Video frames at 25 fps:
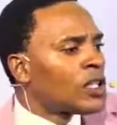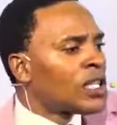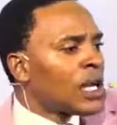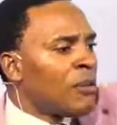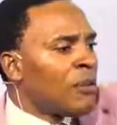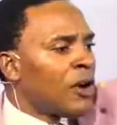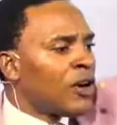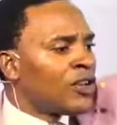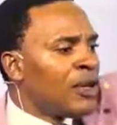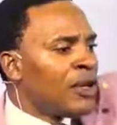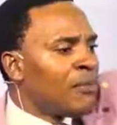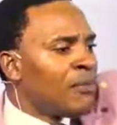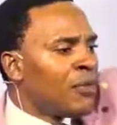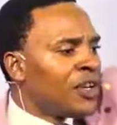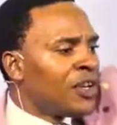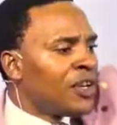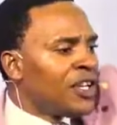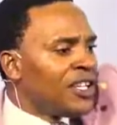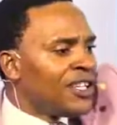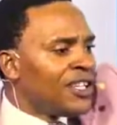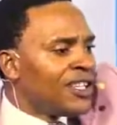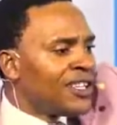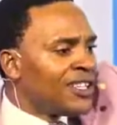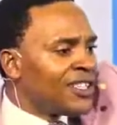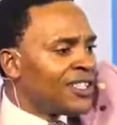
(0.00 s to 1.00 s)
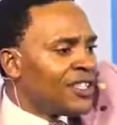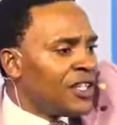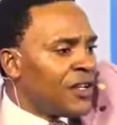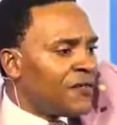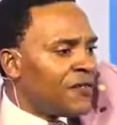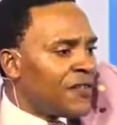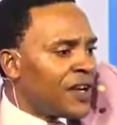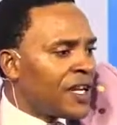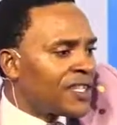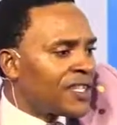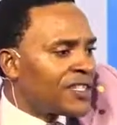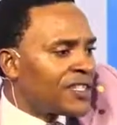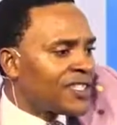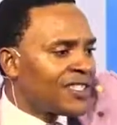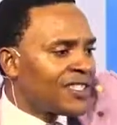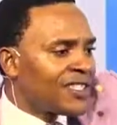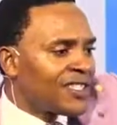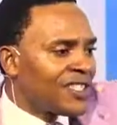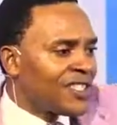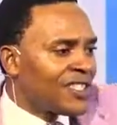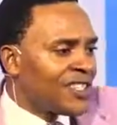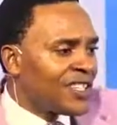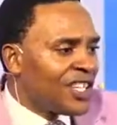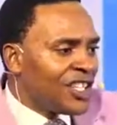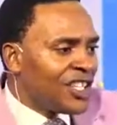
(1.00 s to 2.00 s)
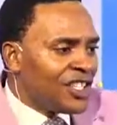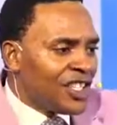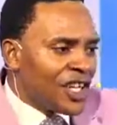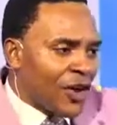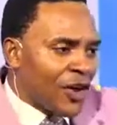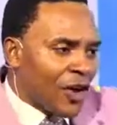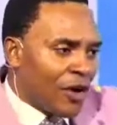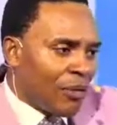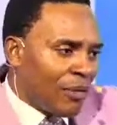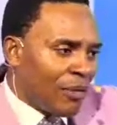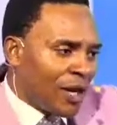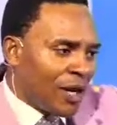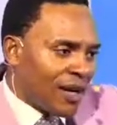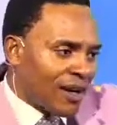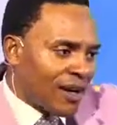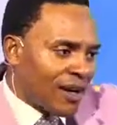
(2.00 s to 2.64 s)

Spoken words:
about the money, the effect? He didn't come back.